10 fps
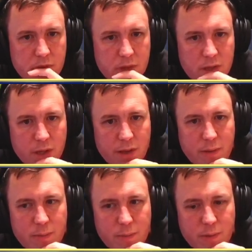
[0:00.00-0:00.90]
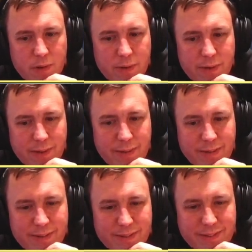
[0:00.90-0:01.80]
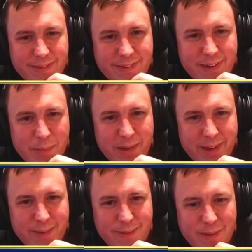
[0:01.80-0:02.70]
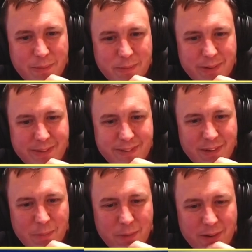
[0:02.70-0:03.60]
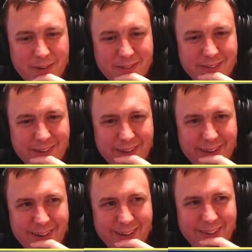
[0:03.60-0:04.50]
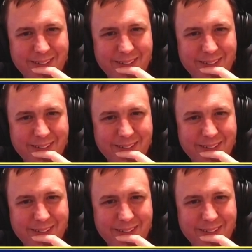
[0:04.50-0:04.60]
Okay, one of these. Yeah, play your Rock Priest turn 1 and say hello.